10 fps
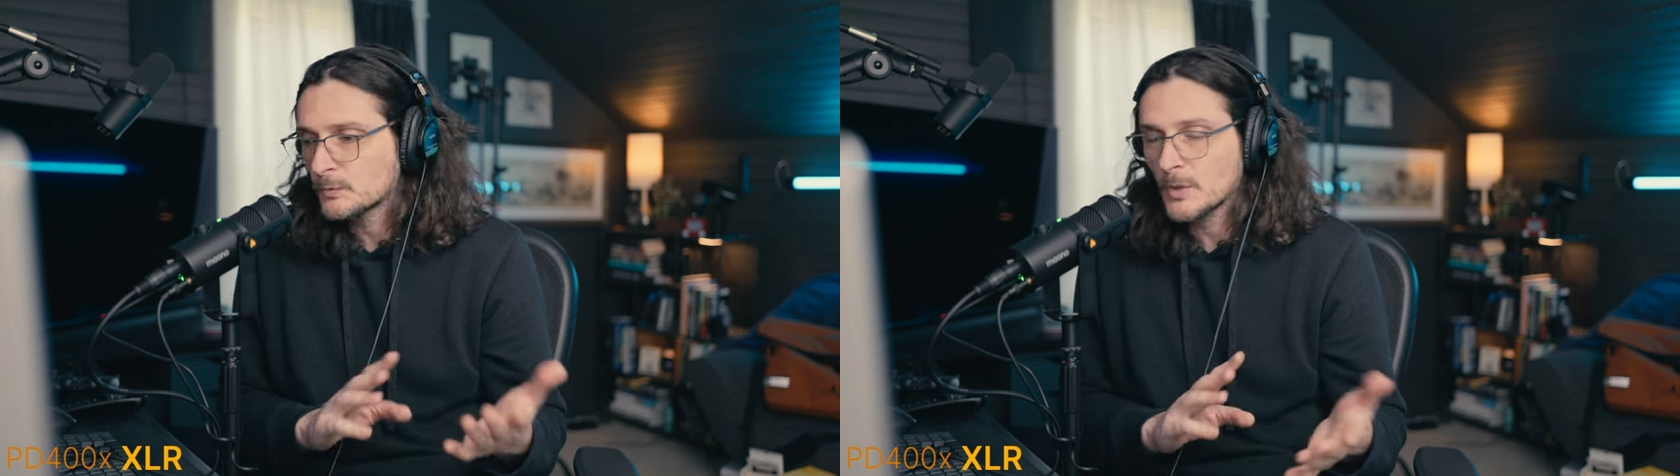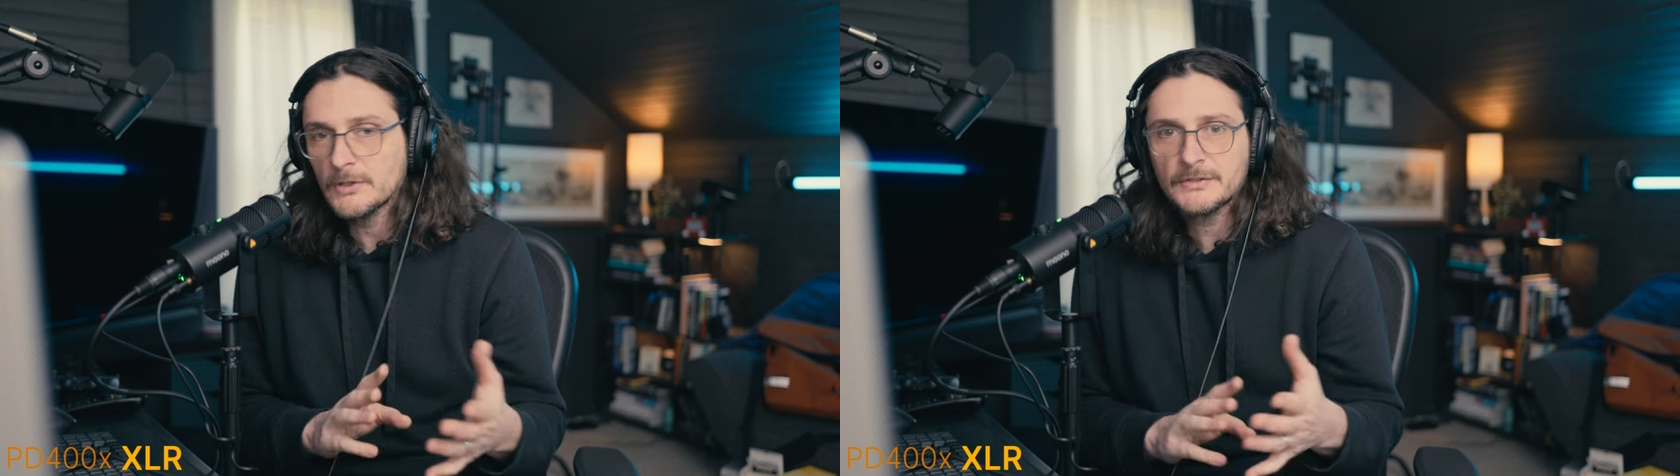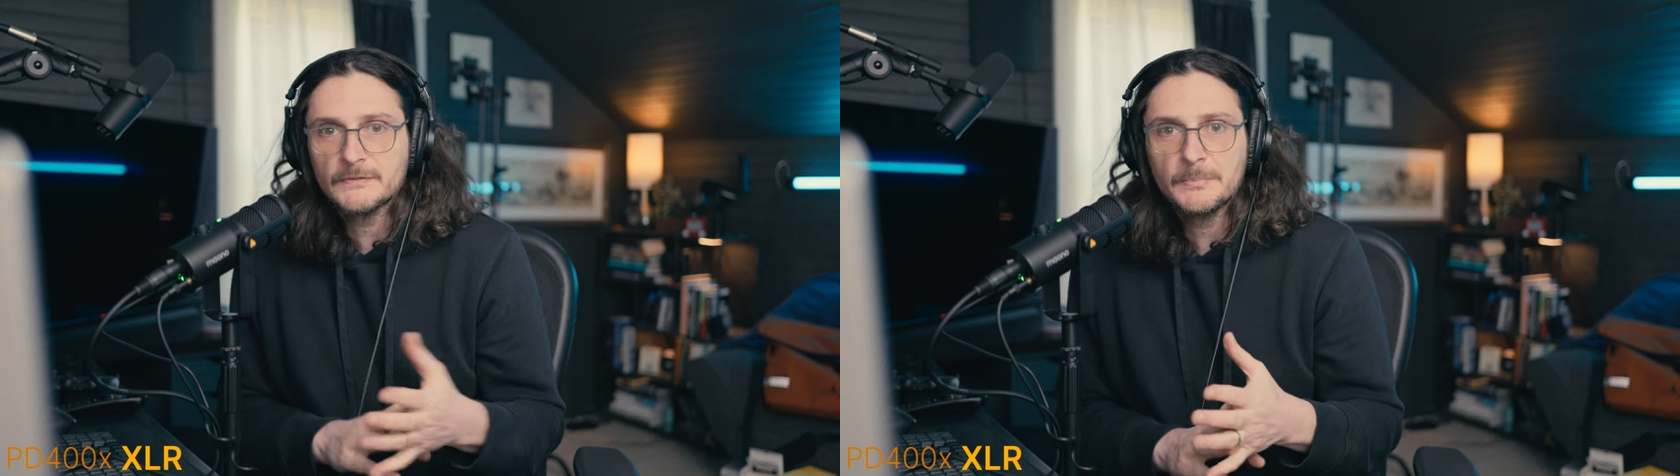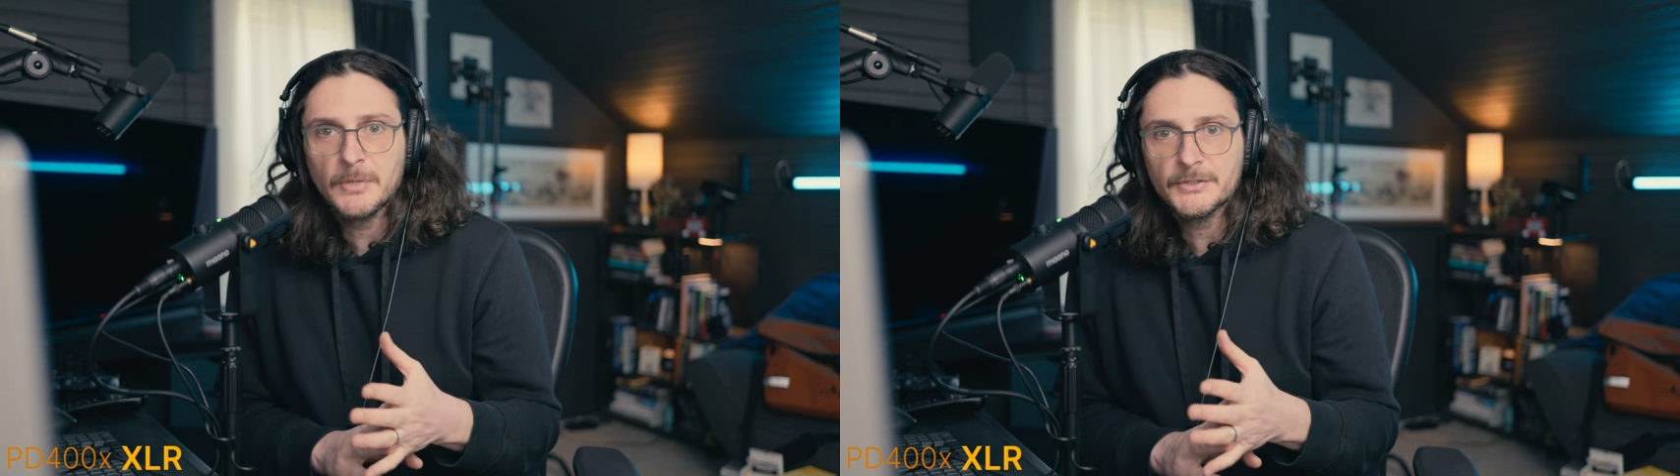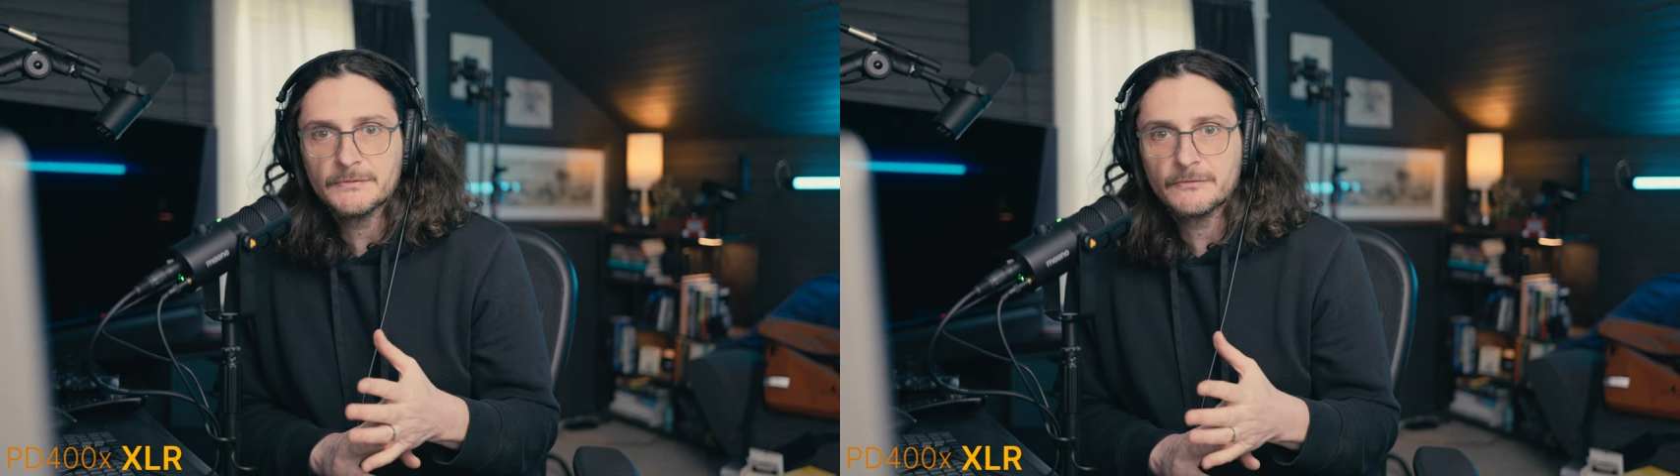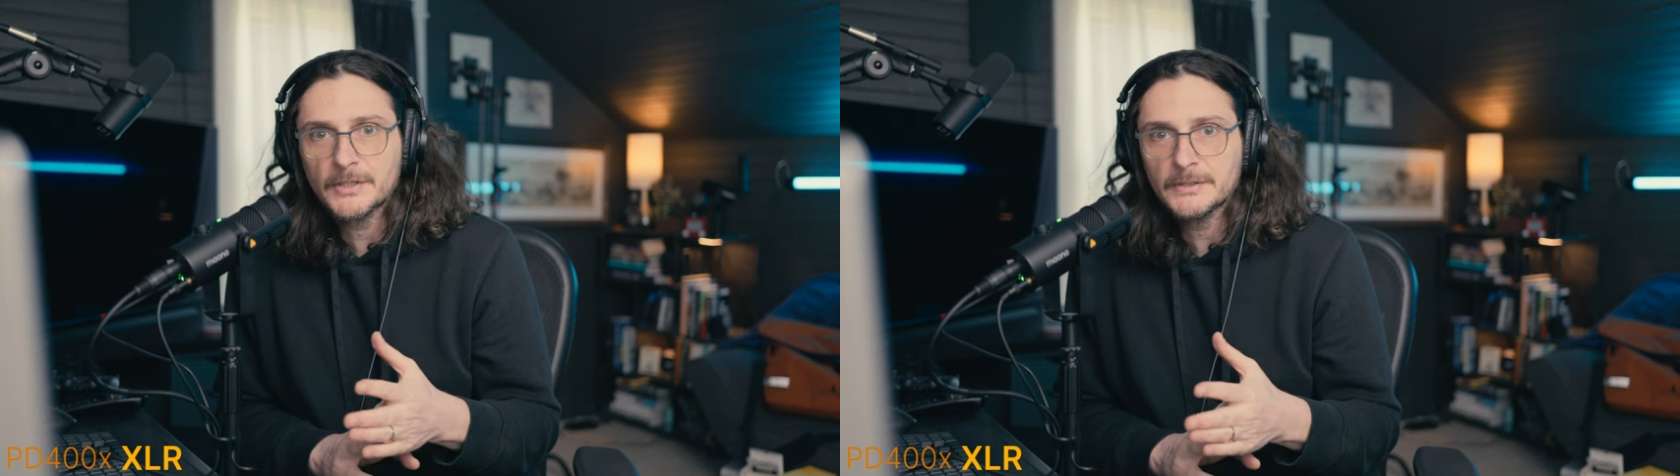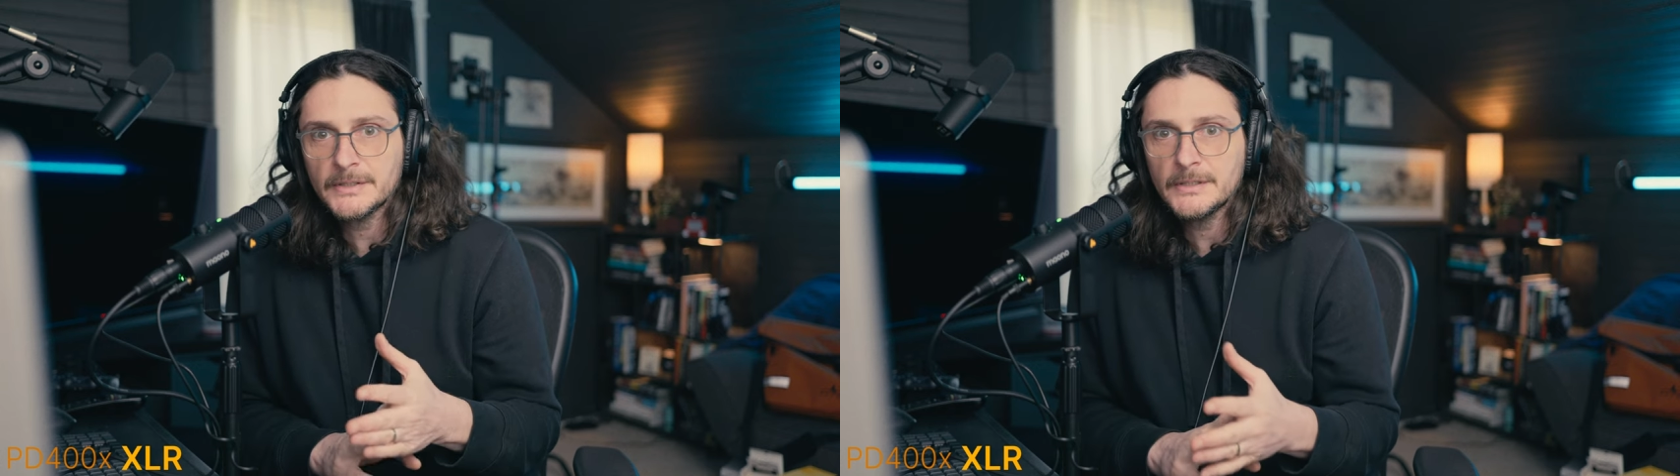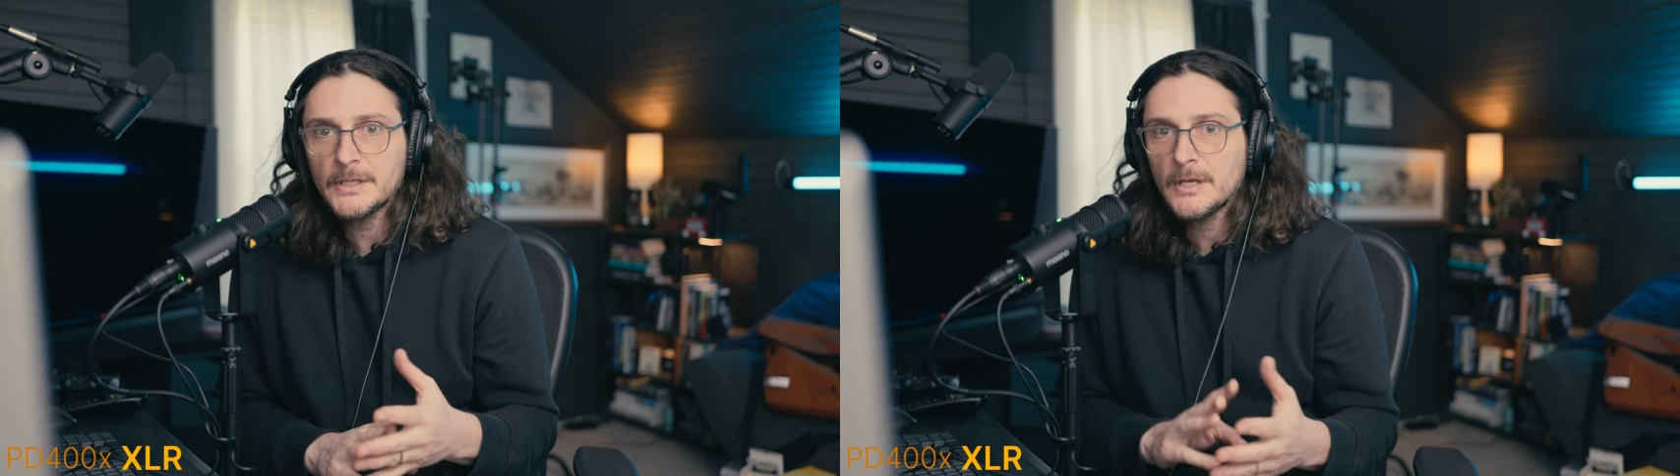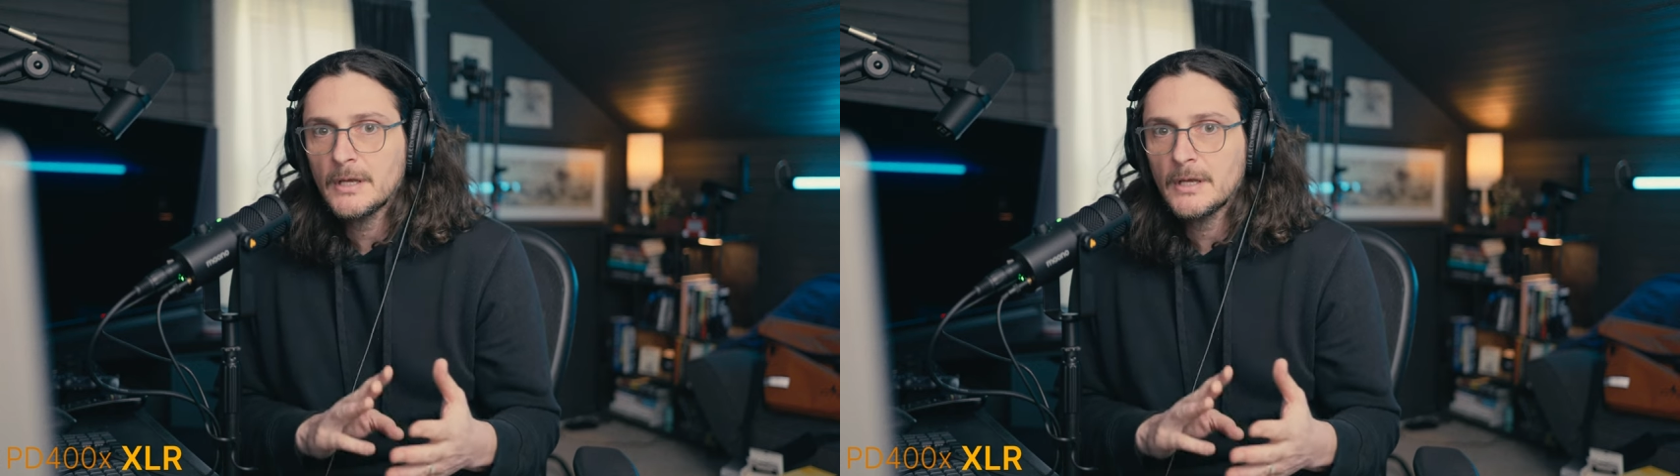relatively budget-friendly